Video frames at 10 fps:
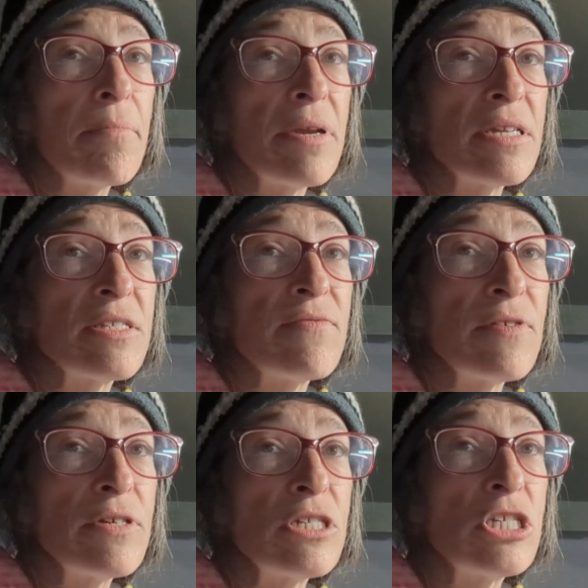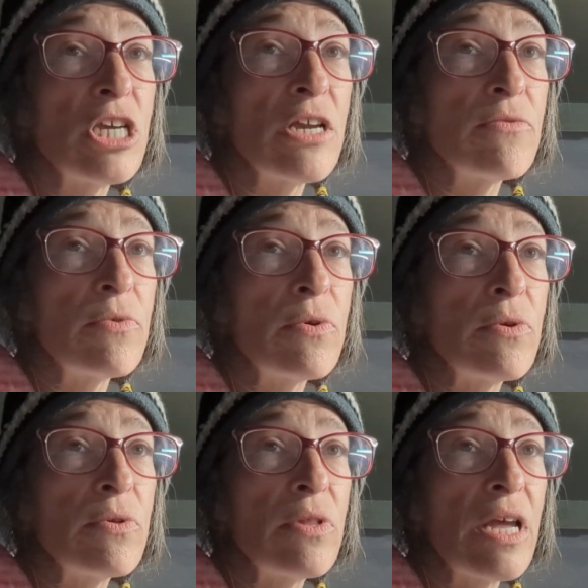but it's very
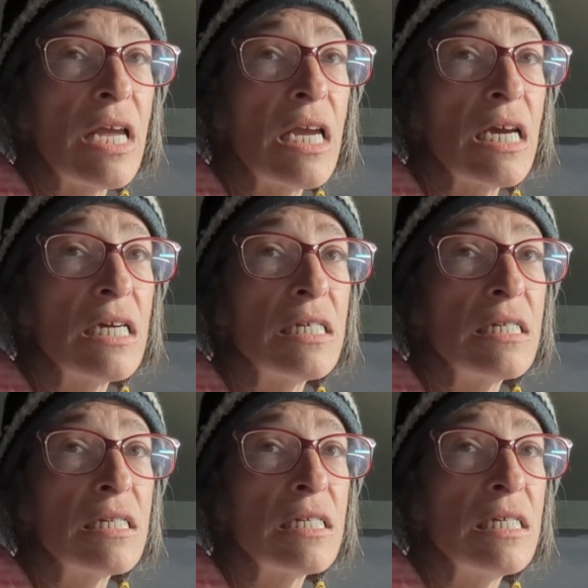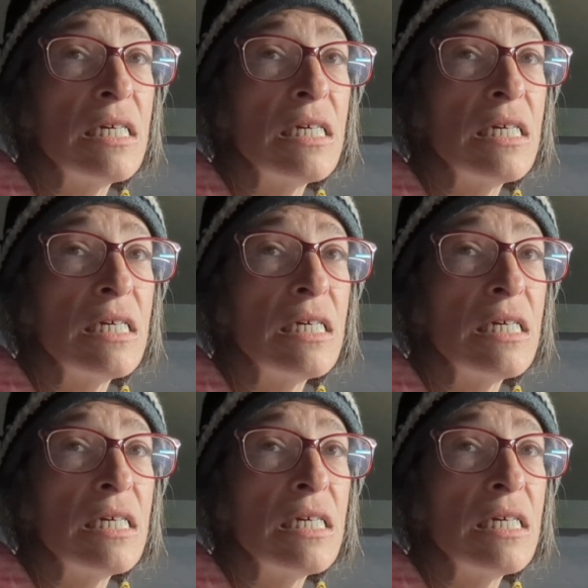general, and